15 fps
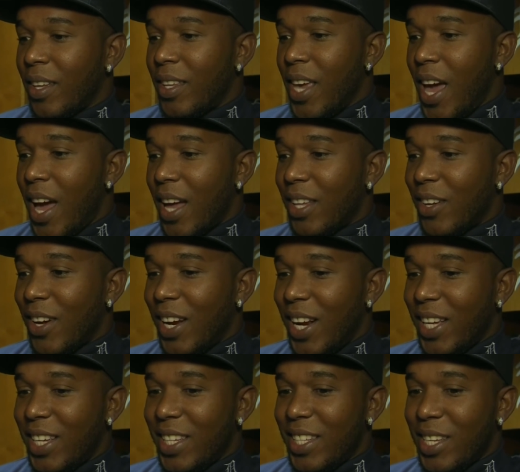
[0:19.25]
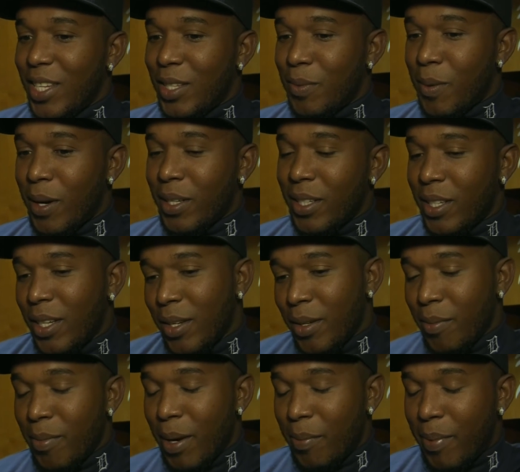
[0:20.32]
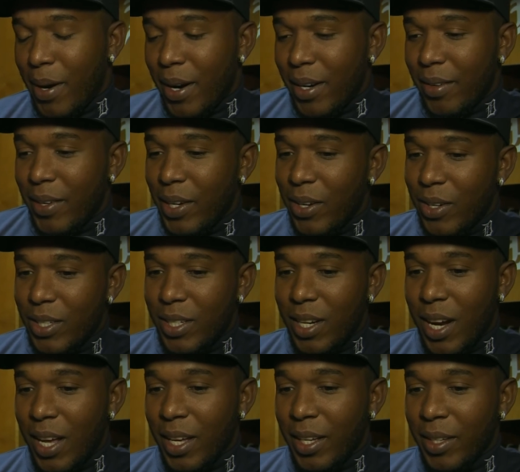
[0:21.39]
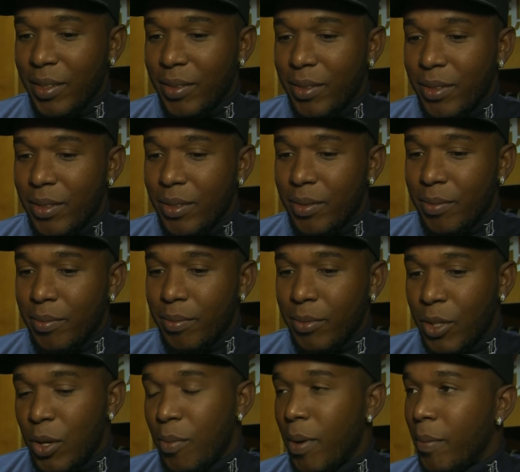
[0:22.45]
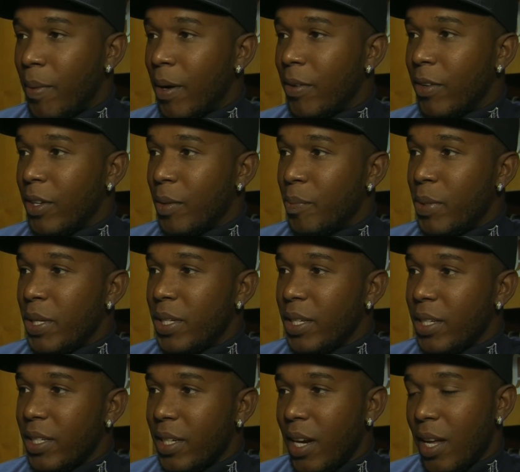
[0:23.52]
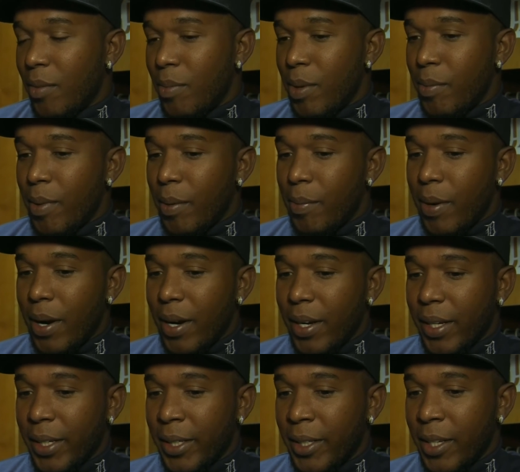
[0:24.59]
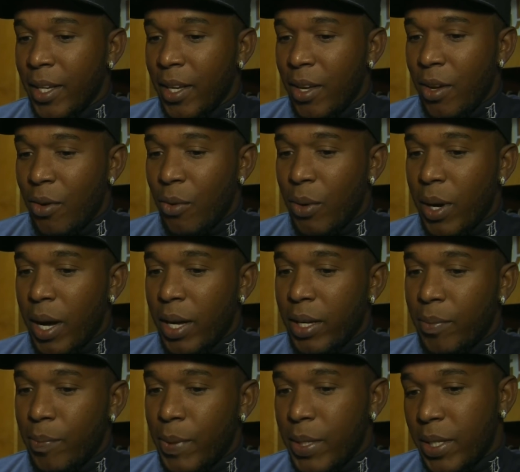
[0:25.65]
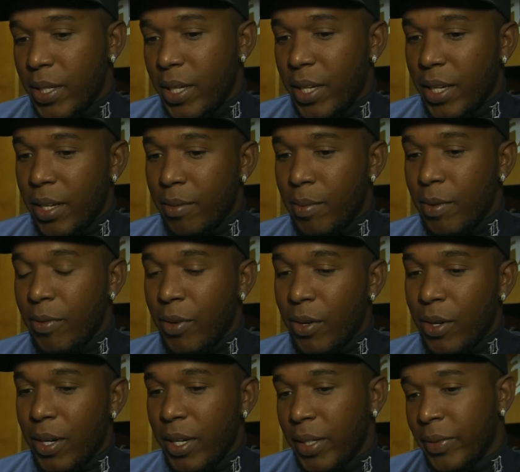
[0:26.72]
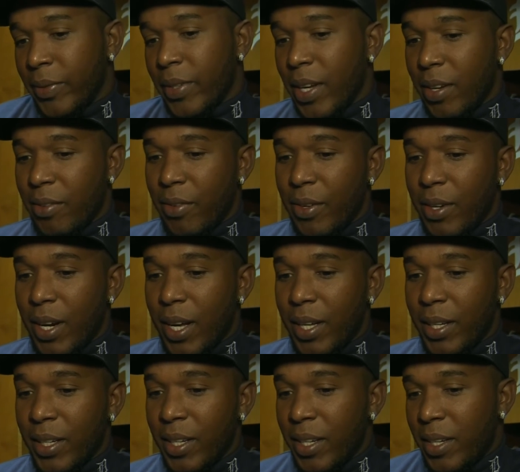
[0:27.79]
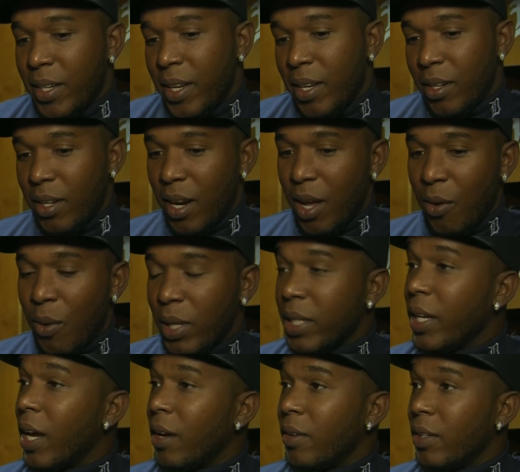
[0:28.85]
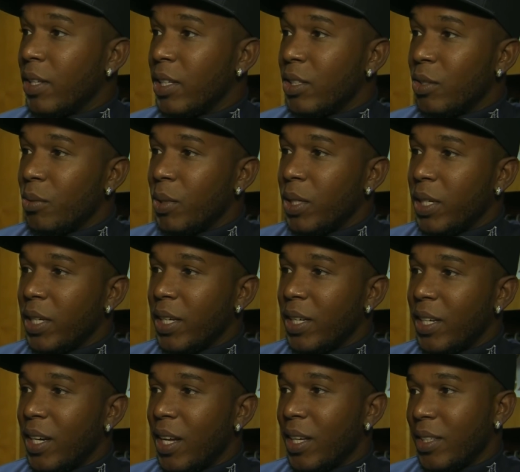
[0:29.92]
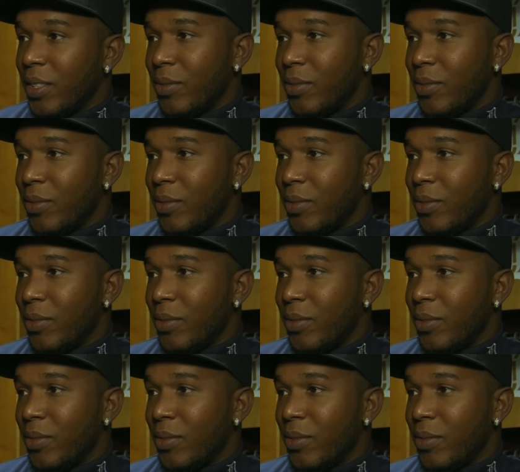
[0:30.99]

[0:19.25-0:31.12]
Yeah, no, I like this spot in the ballpark because it's like good ballpark for the pitchers, like big ballpark. And when I pitch here before, and I feel like one day I need to be here, like